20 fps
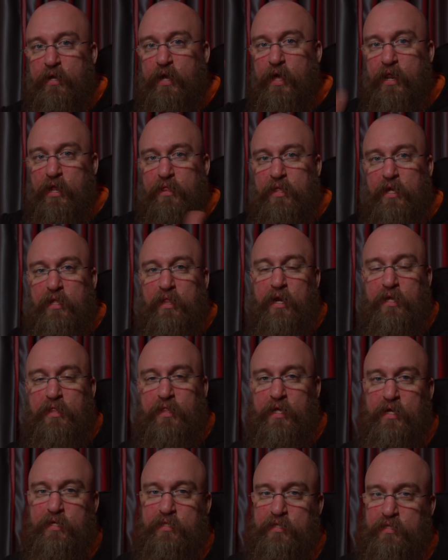anything like
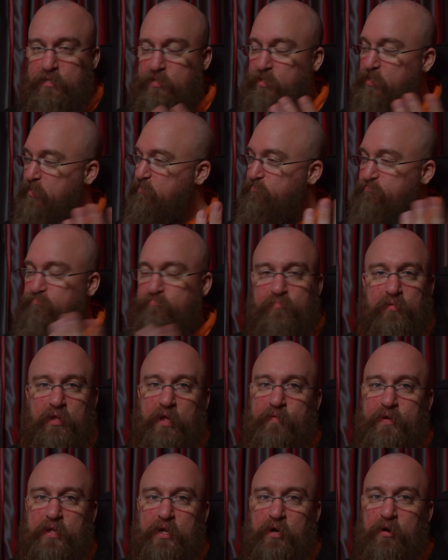this. Just
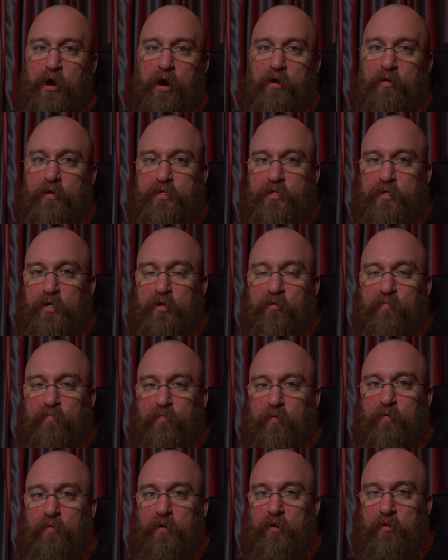let me know how I should go
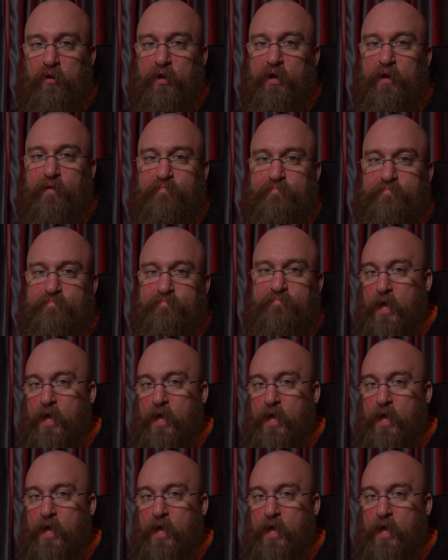forward, okay?